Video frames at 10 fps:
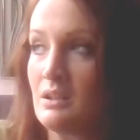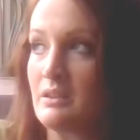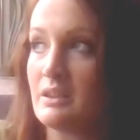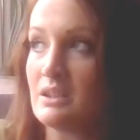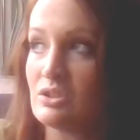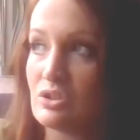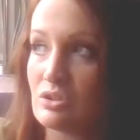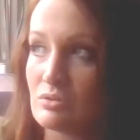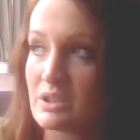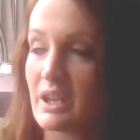that
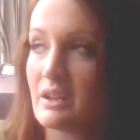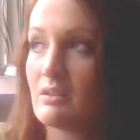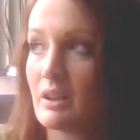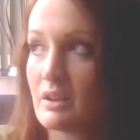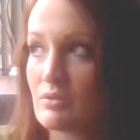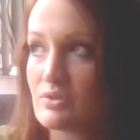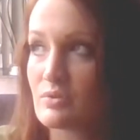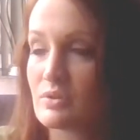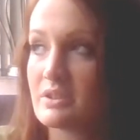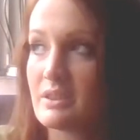do take a lot of those
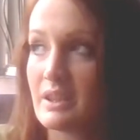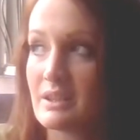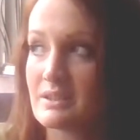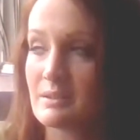sorts of things,